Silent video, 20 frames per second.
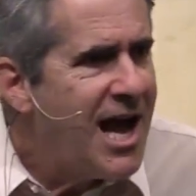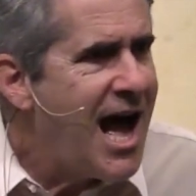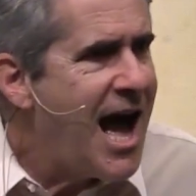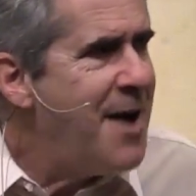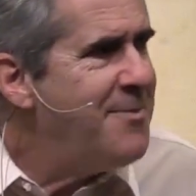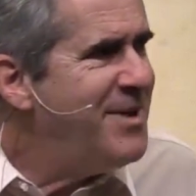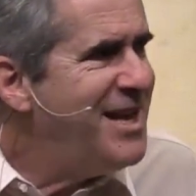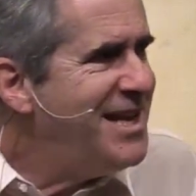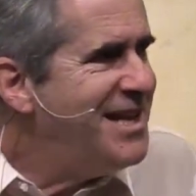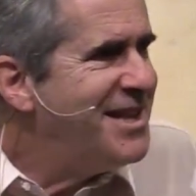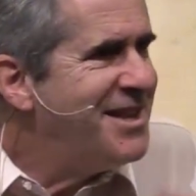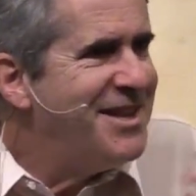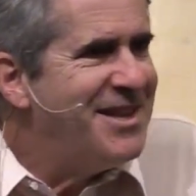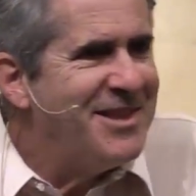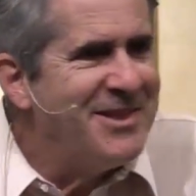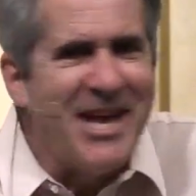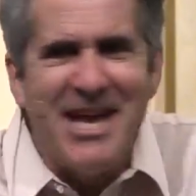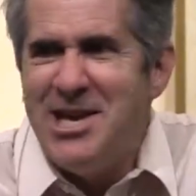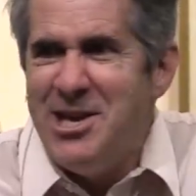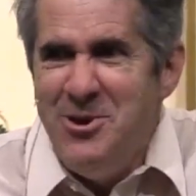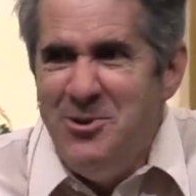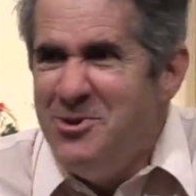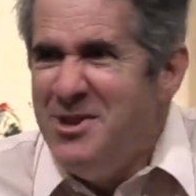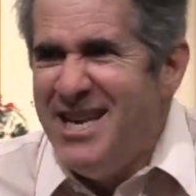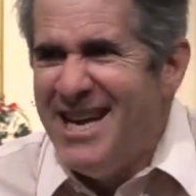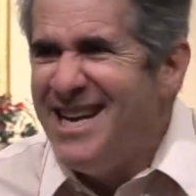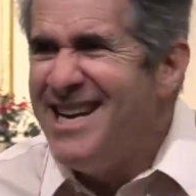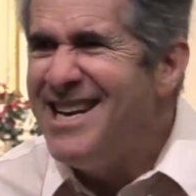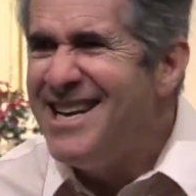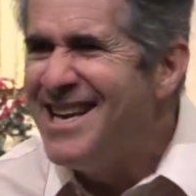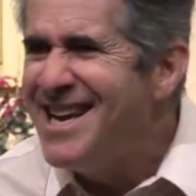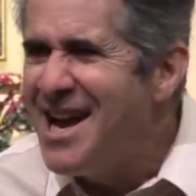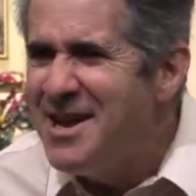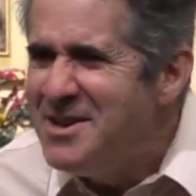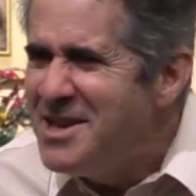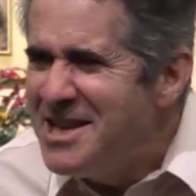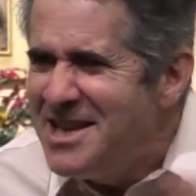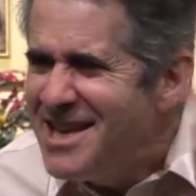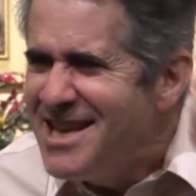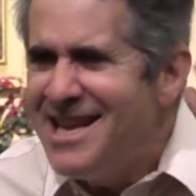I mean, like you did it?
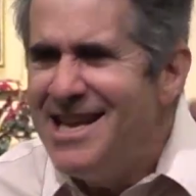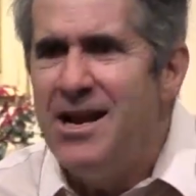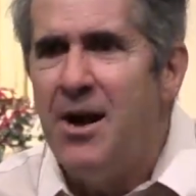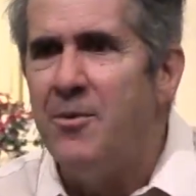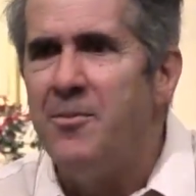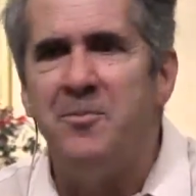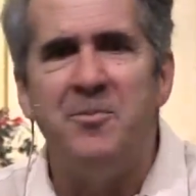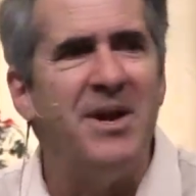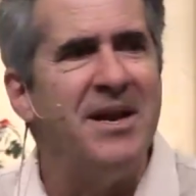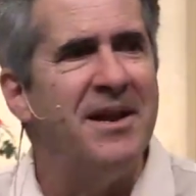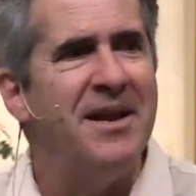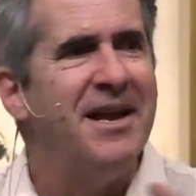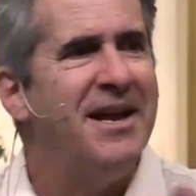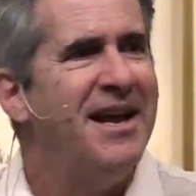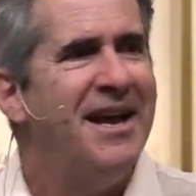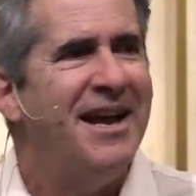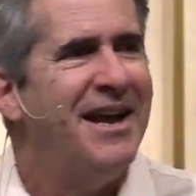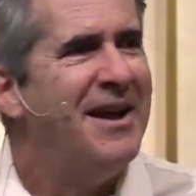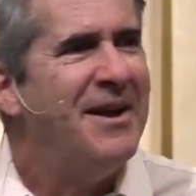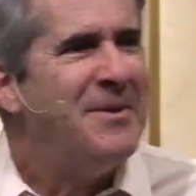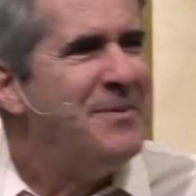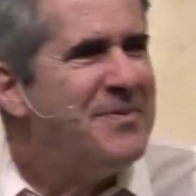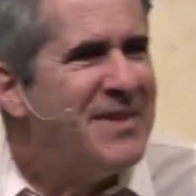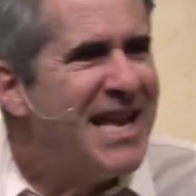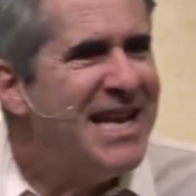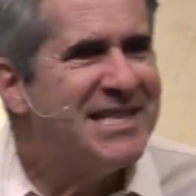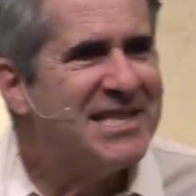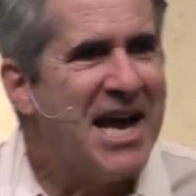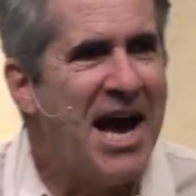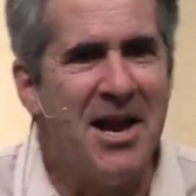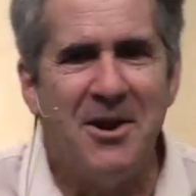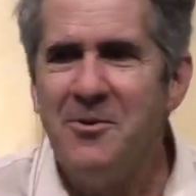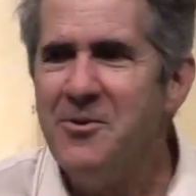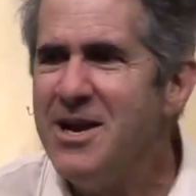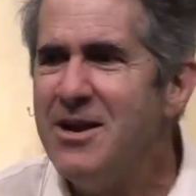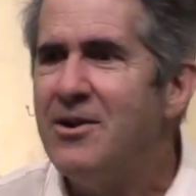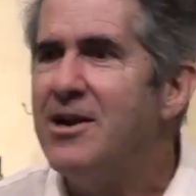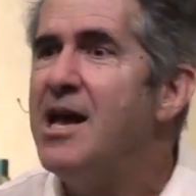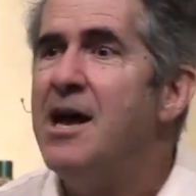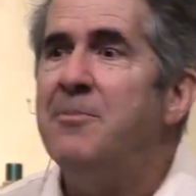You know, but it's kind of
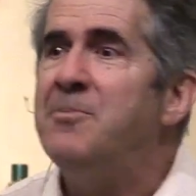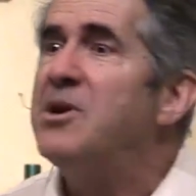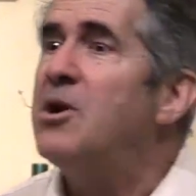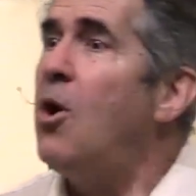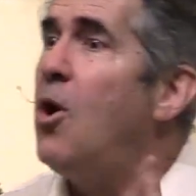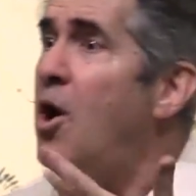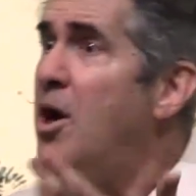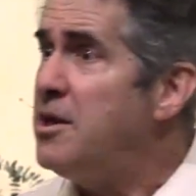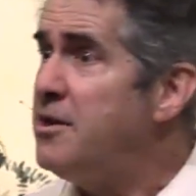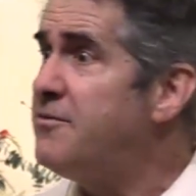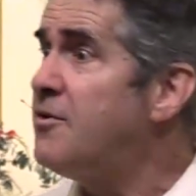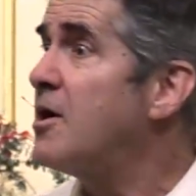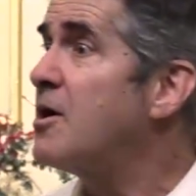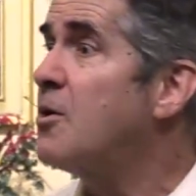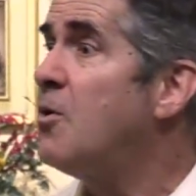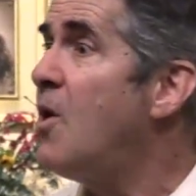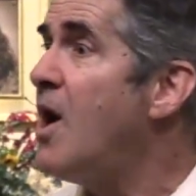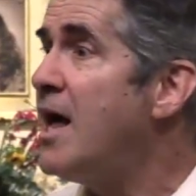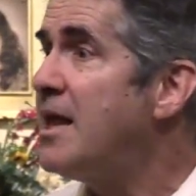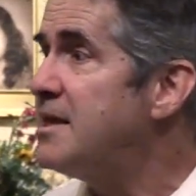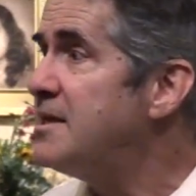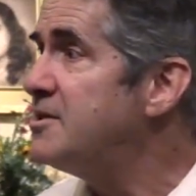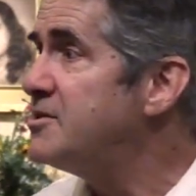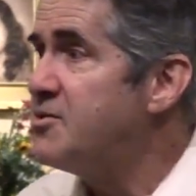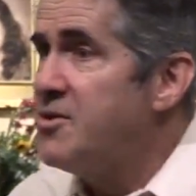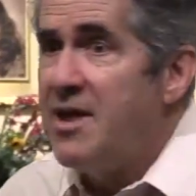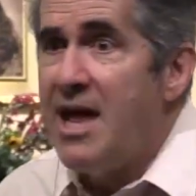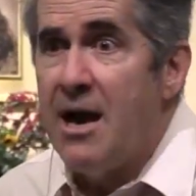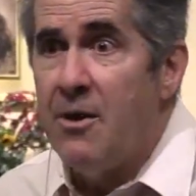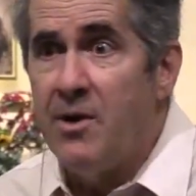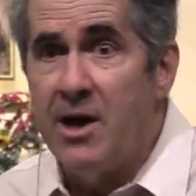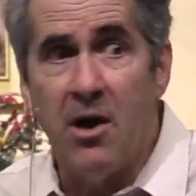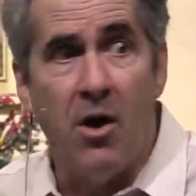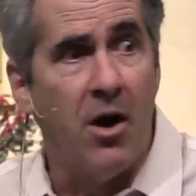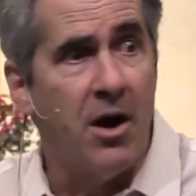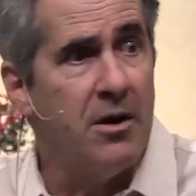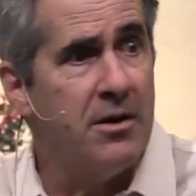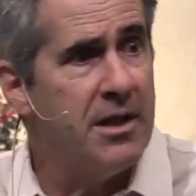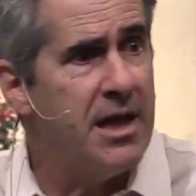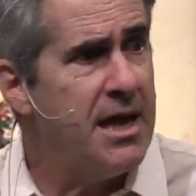weird. But all of our qualities are that way,
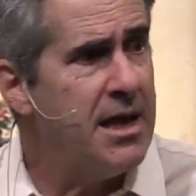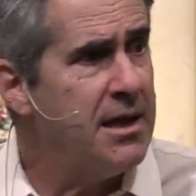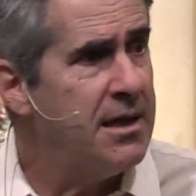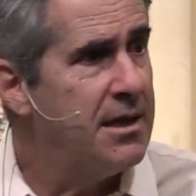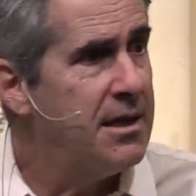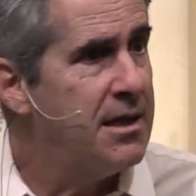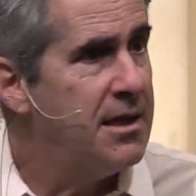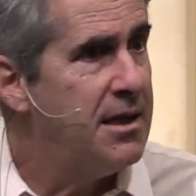aren't they?